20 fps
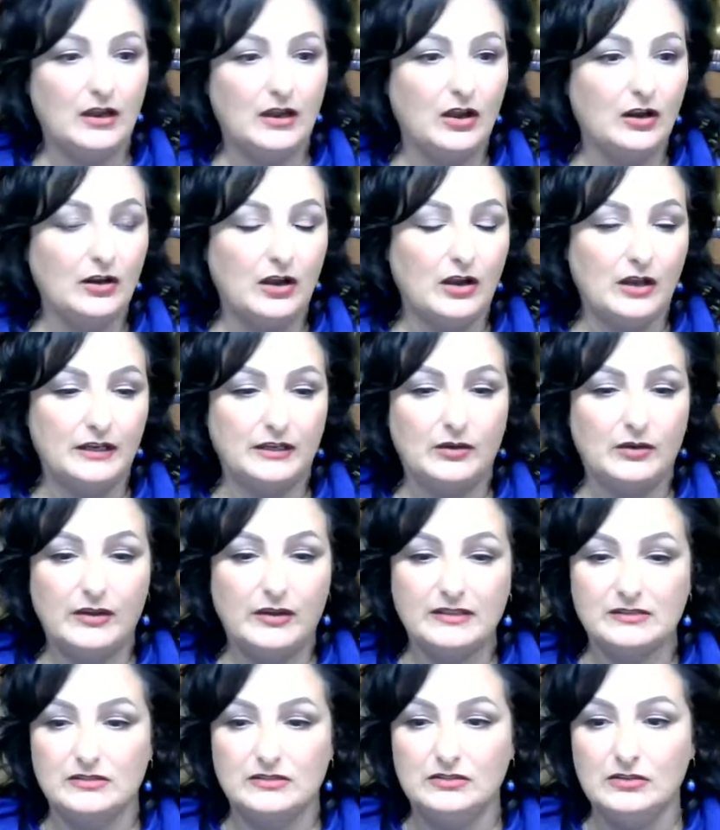our audio
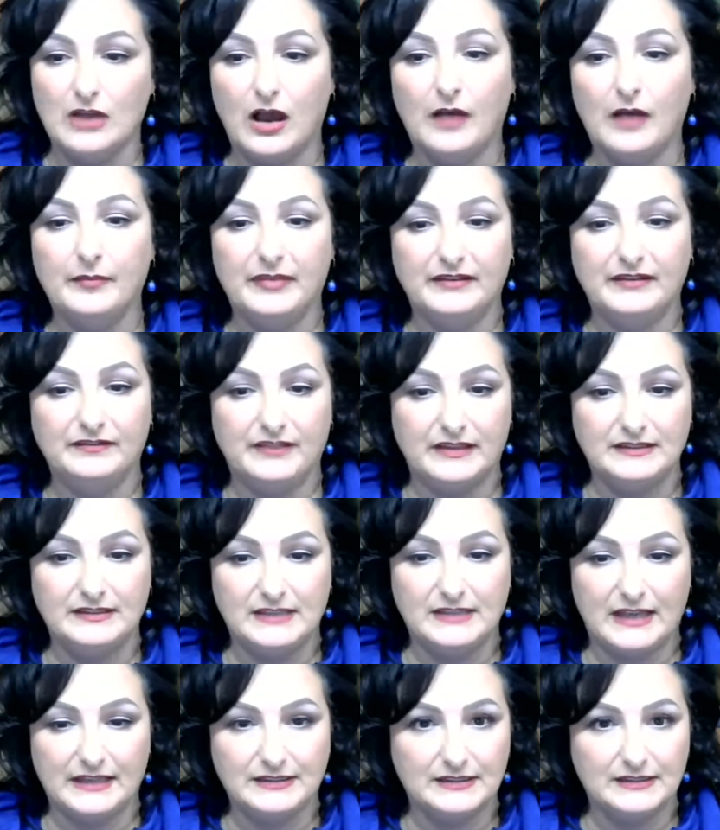has not been
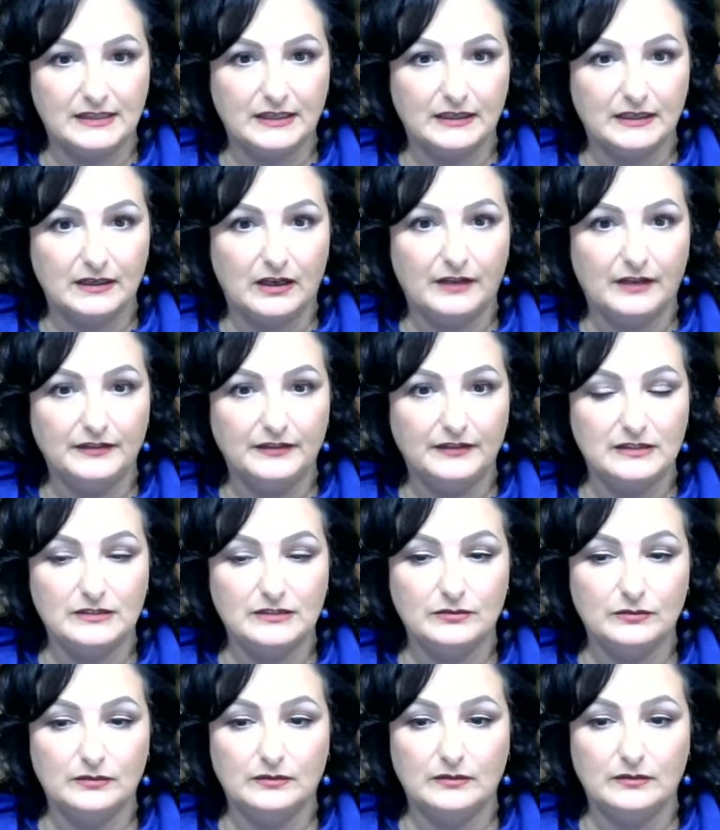fantastic on
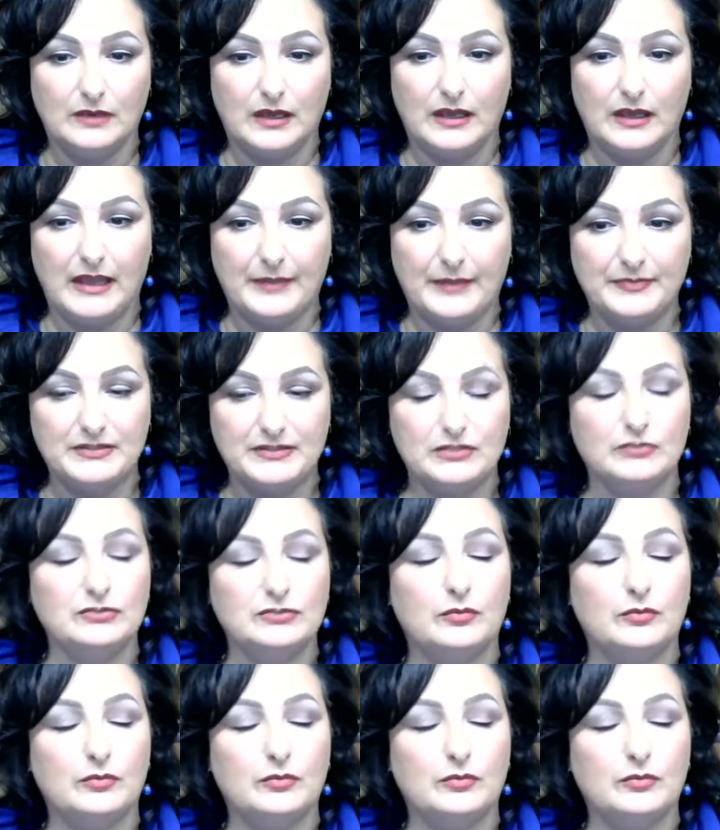this episode.